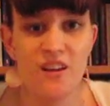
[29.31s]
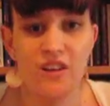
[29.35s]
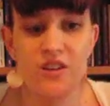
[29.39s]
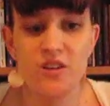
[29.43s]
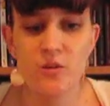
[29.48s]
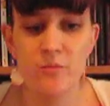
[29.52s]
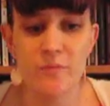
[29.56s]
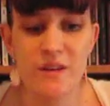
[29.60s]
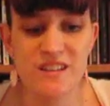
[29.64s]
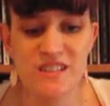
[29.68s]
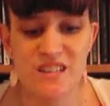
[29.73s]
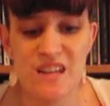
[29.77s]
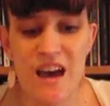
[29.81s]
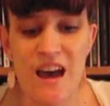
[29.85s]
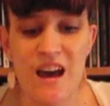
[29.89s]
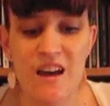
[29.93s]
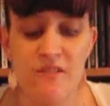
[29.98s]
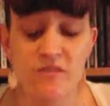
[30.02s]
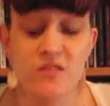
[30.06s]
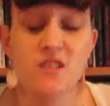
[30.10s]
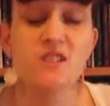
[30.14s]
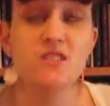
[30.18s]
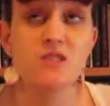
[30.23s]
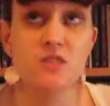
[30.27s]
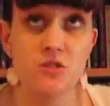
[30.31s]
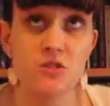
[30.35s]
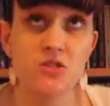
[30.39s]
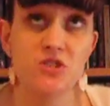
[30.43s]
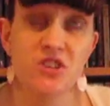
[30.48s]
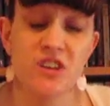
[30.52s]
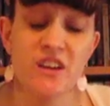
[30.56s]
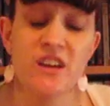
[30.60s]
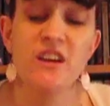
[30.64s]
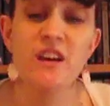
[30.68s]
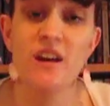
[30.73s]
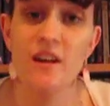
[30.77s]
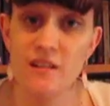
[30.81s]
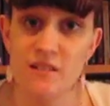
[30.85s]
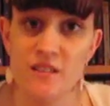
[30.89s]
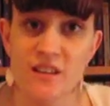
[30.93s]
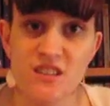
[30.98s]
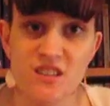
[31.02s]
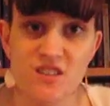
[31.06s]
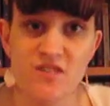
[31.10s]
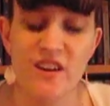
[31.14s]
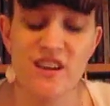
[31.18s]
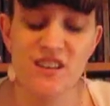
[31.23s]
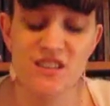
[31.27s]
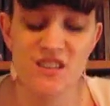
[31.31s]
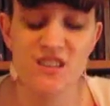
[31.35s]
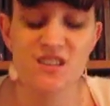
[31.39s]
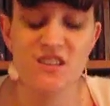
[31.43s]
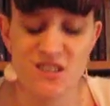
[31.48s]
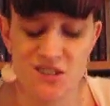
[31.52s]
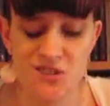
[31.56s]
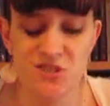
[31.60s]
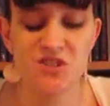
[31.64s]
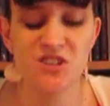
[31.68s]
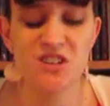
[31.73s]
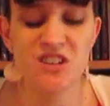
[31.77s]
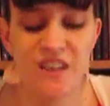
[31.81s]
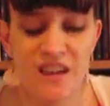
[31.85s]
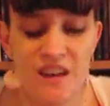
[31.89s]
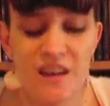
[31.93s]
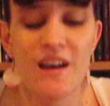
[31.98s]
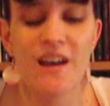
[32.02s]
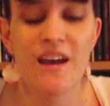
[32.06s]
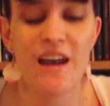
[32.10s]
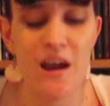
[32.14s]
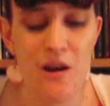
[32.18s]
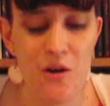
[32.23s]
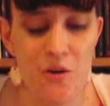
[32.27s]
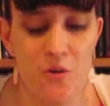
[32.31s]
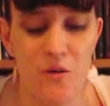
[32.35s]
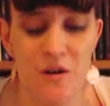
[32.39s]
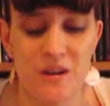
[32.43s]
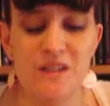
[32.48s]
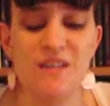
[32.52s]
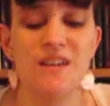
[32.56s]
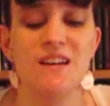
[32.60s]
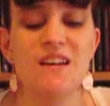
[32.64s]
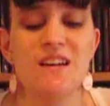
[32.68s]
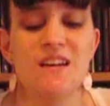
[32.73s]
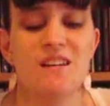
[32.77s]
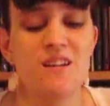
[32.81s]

You're meant to have, it's usually a heroine,